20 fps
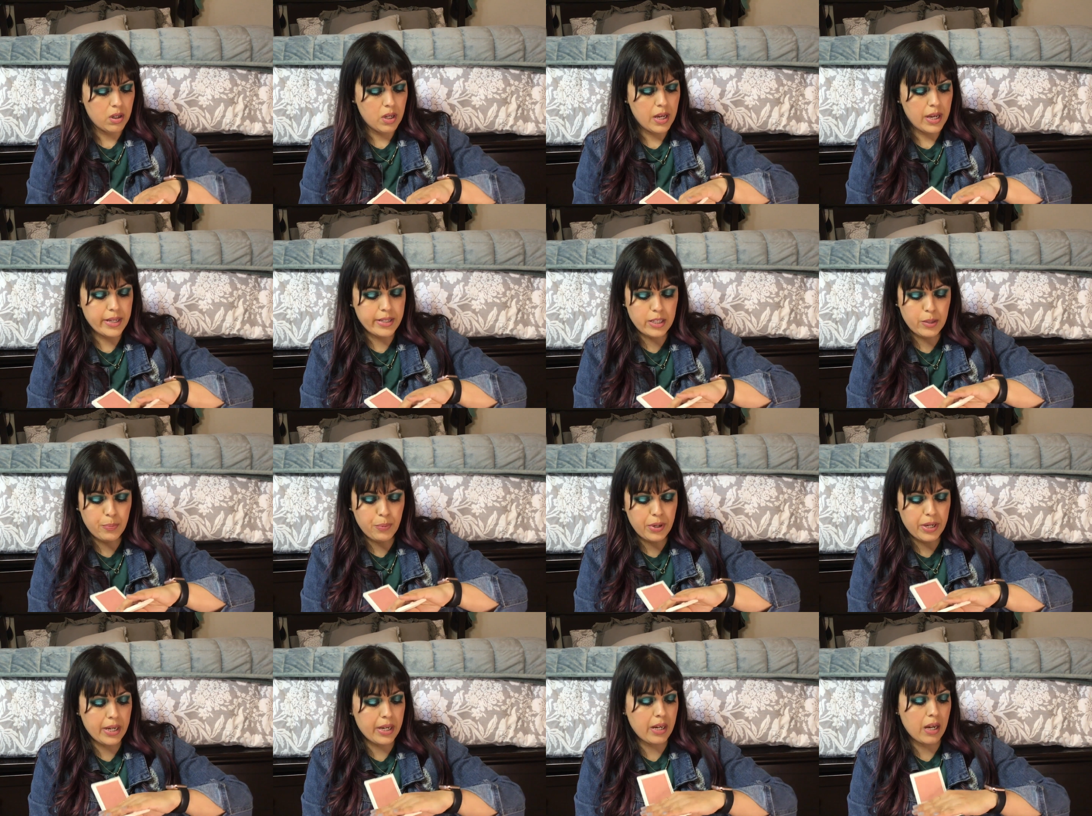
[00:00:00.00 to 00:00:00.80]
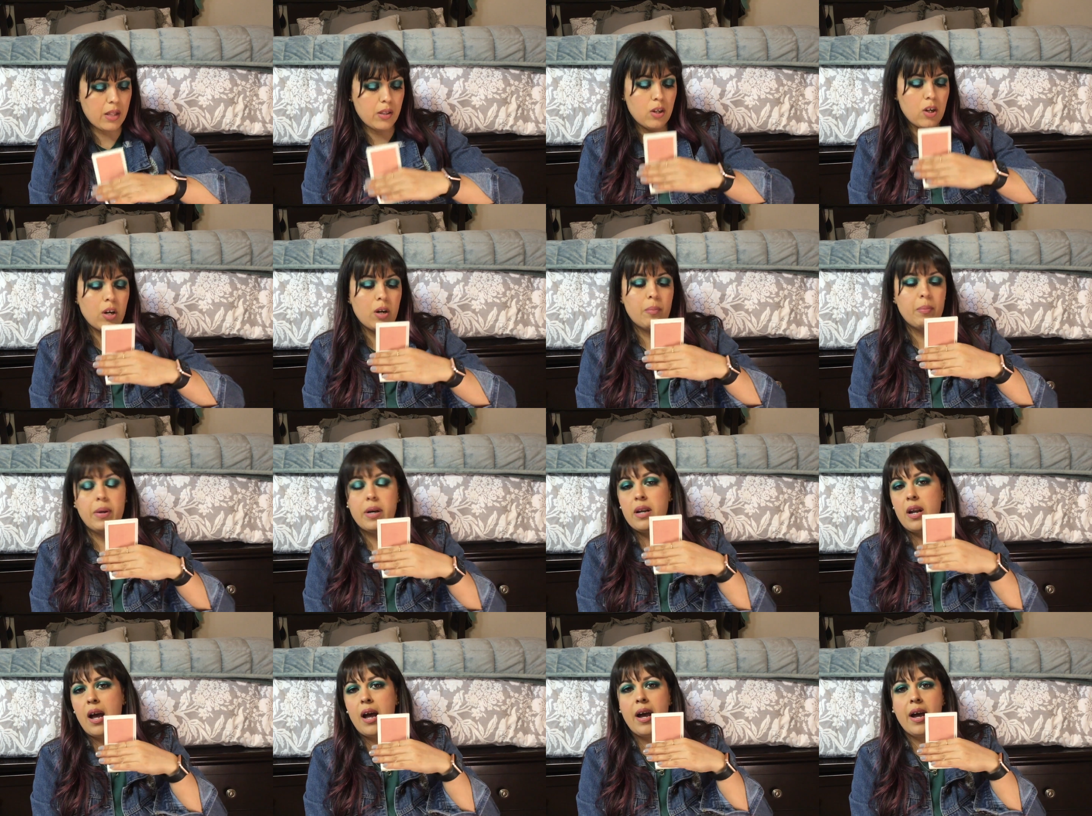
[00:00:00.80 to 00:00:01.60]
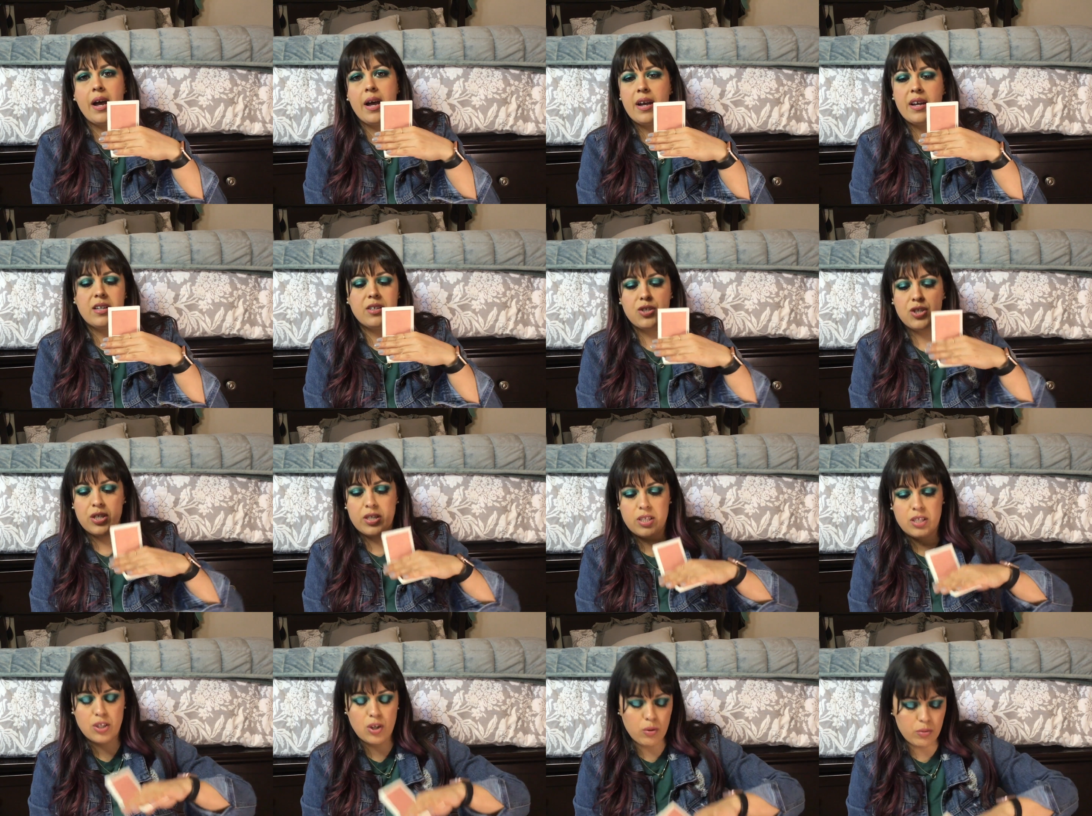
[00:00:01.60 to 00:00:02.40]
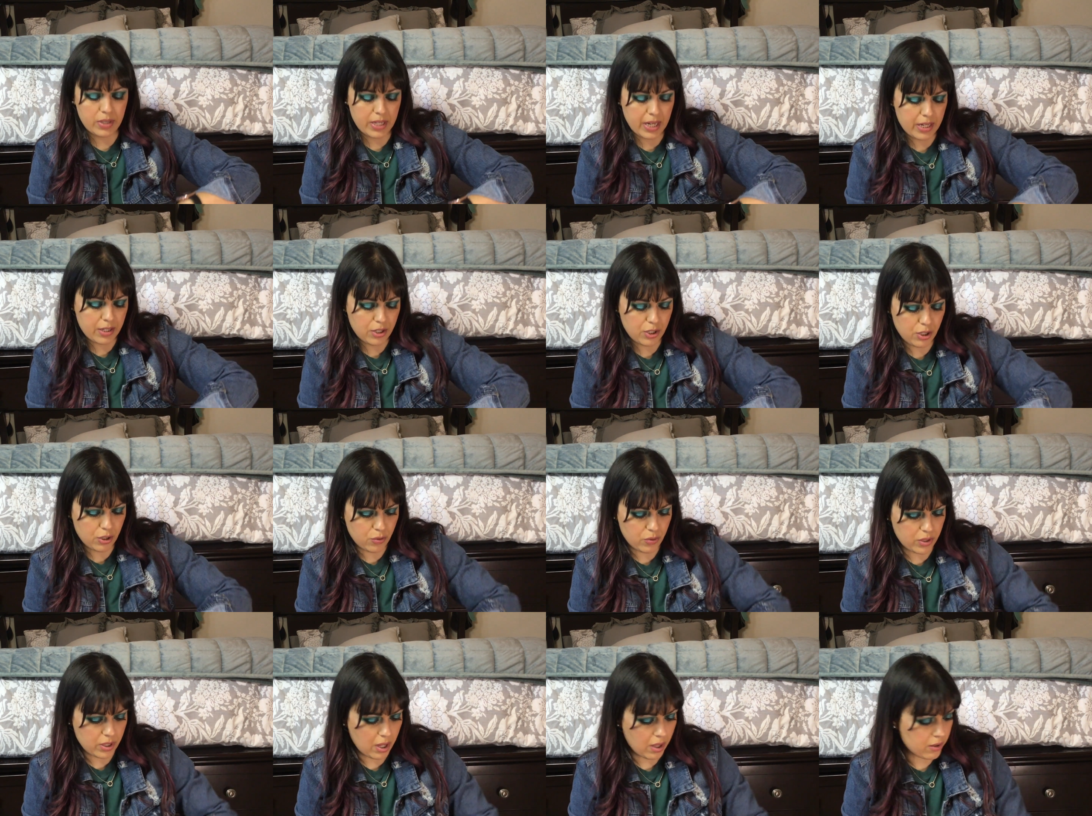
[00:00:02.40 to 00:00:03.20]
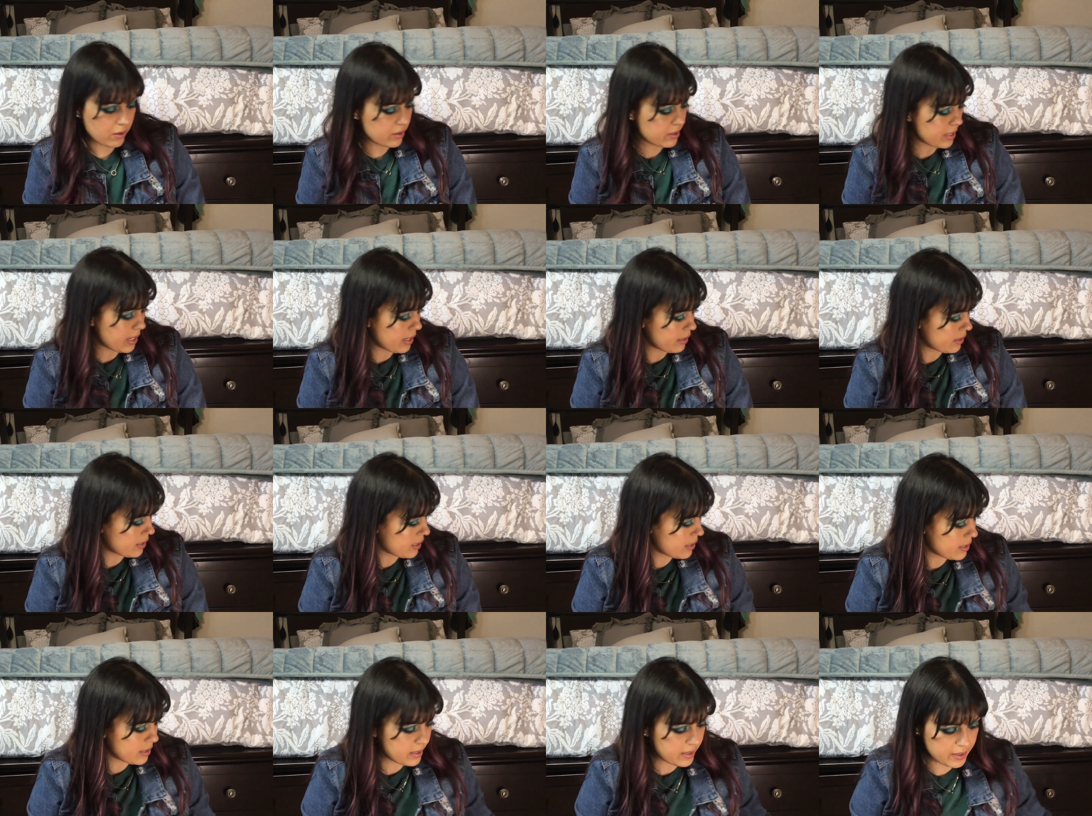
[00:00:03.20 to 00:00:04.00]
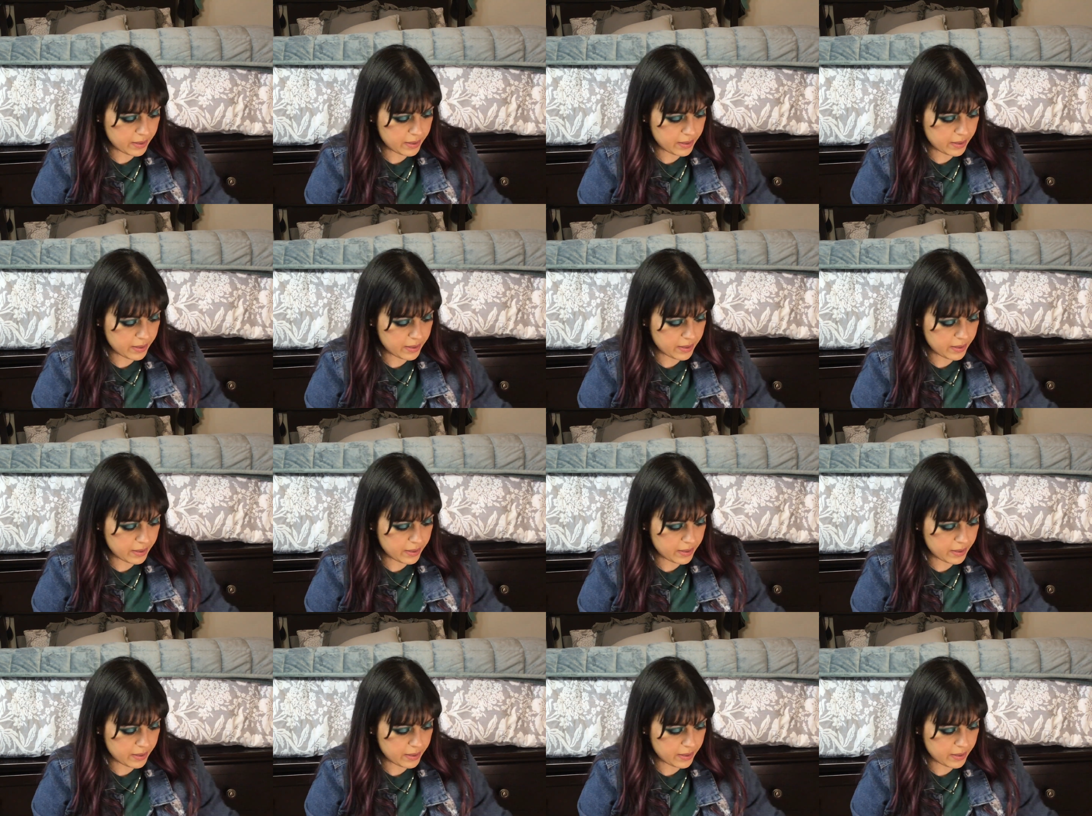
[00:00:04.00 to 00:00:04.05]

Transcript: It's a pretty color, but I just don't tend to use colors like this.